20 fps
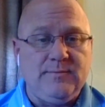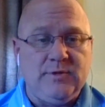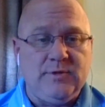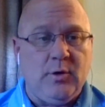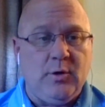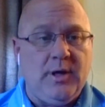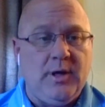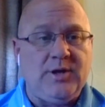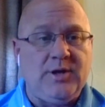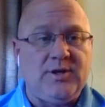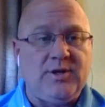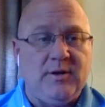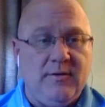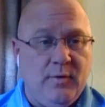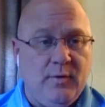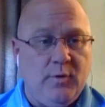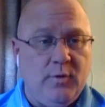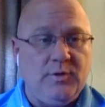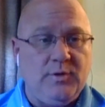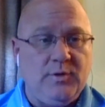donation of
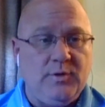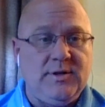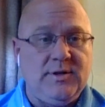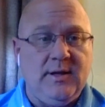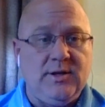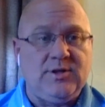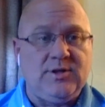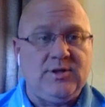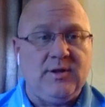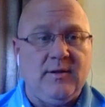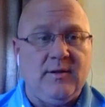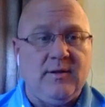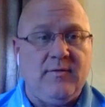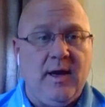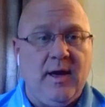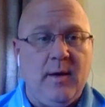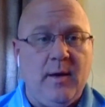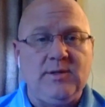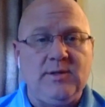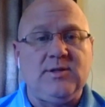food to each of the
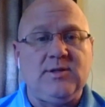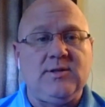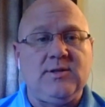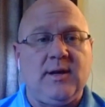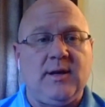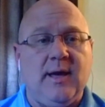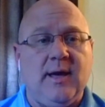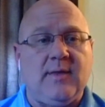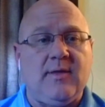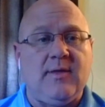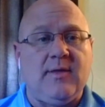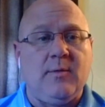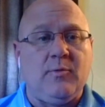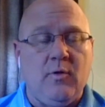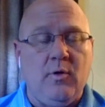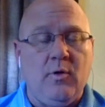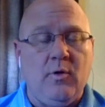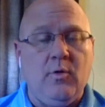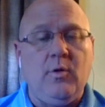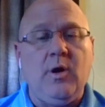families to get them
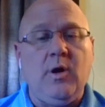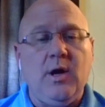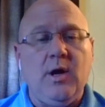through.